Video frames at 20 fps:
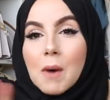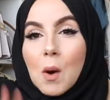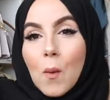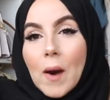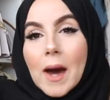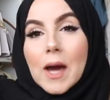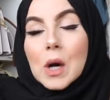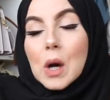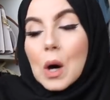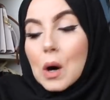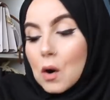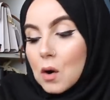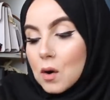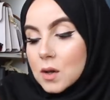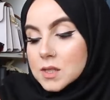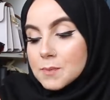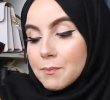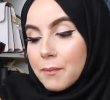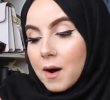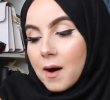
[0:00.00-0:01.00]
my white
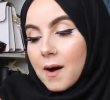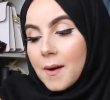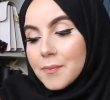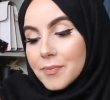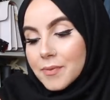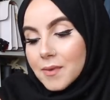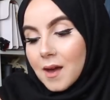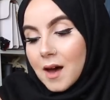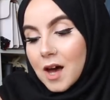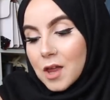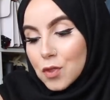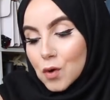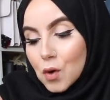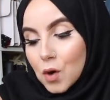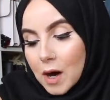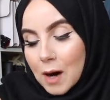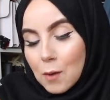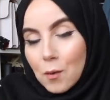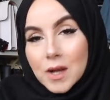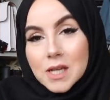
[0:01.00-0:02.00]
golds, but I
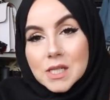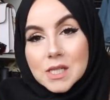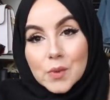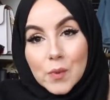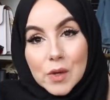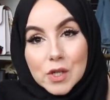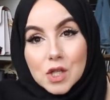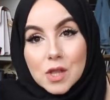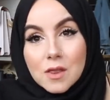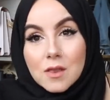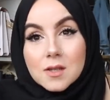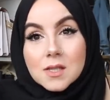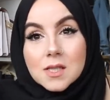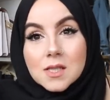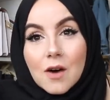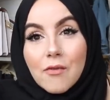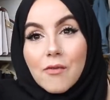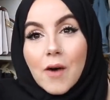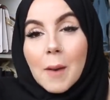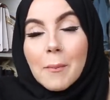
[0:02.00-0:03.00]
thought I want to switch the
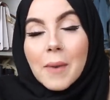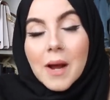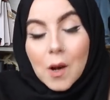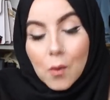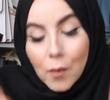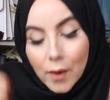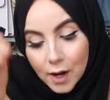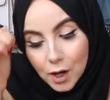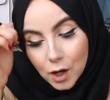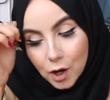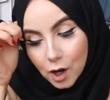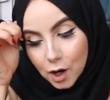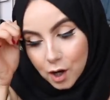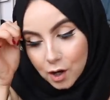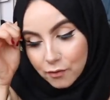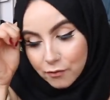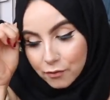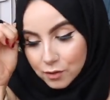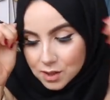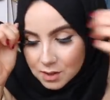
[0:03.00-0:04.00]
stuff up and I want to go
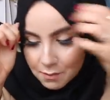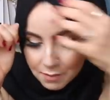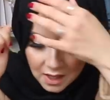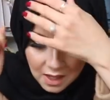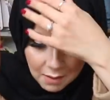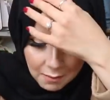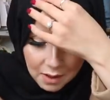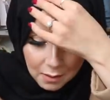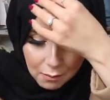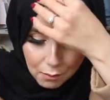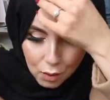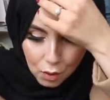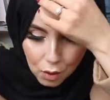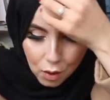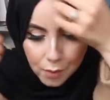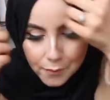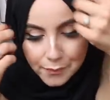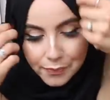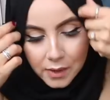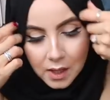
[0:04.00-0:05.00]
for something a bit
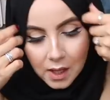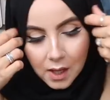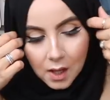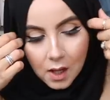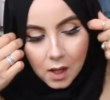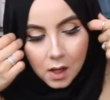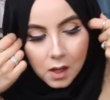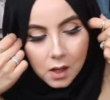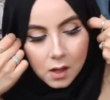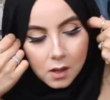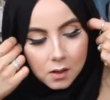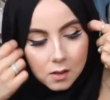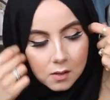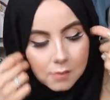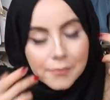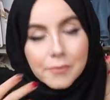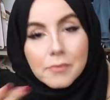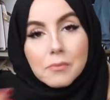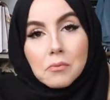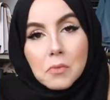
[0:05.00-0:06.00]
more
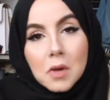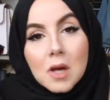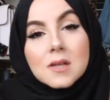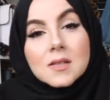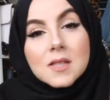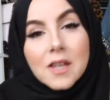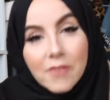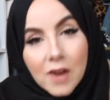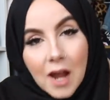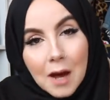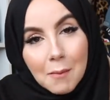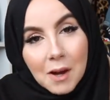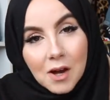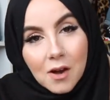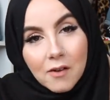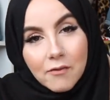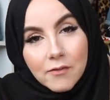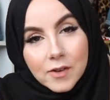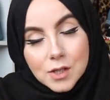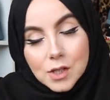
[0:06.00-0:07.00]
stepping out of my
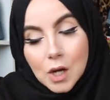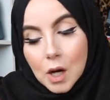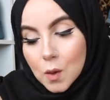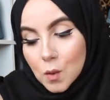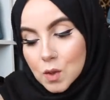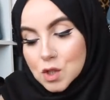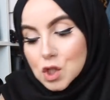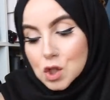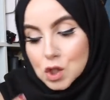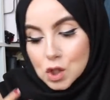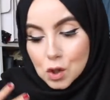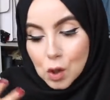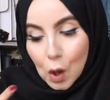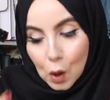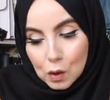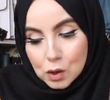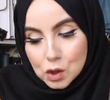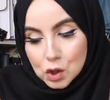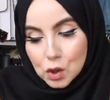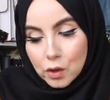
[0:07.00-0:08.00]
comfort zone, which is
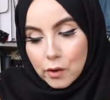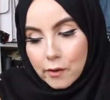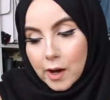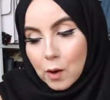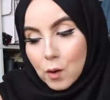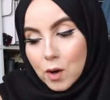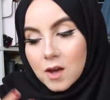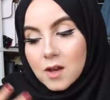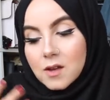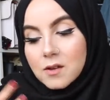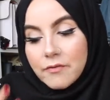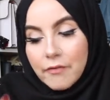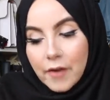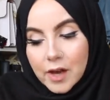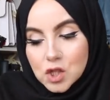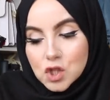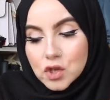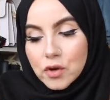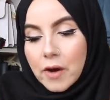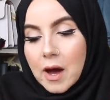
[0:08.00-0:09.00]
gold jewelry. I want to
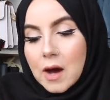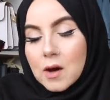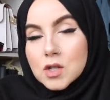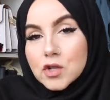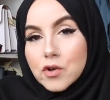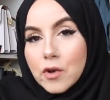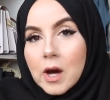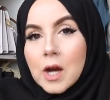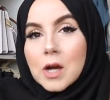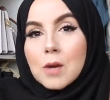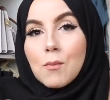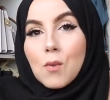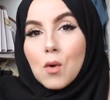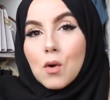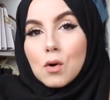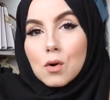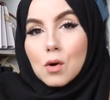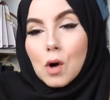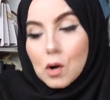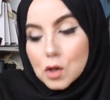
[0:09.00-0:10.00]
venture out and try
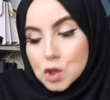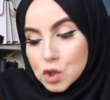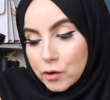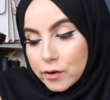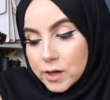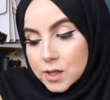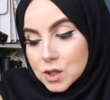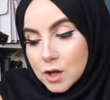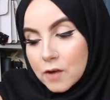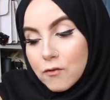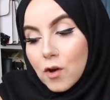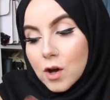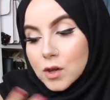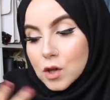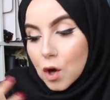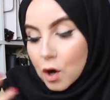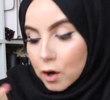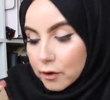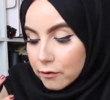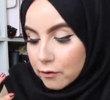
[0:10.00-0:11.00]
more gold jewelry. So I thought I'd
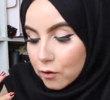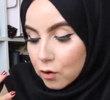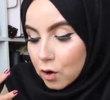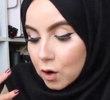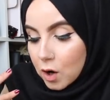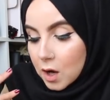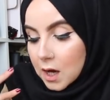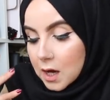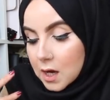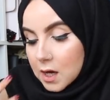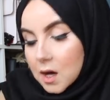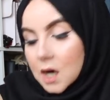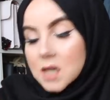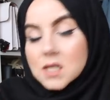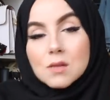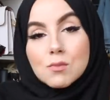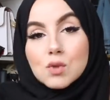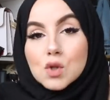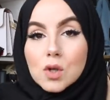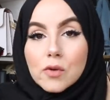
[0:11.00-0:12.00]
go for
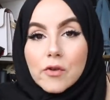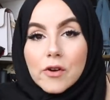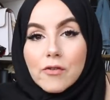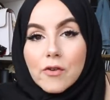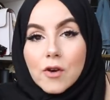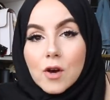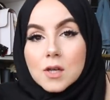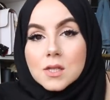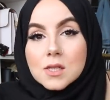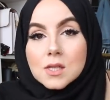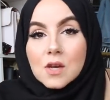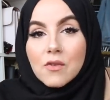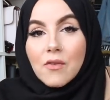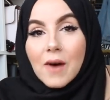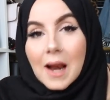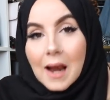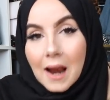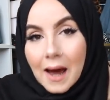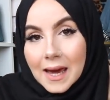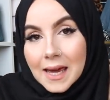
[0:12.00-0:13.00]
custom jewelry first, see if
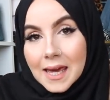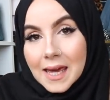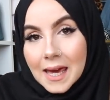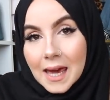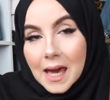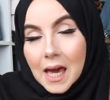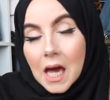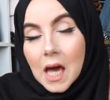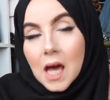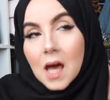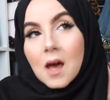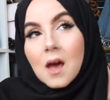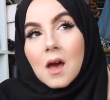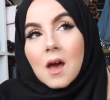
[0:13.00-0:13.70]
I like it.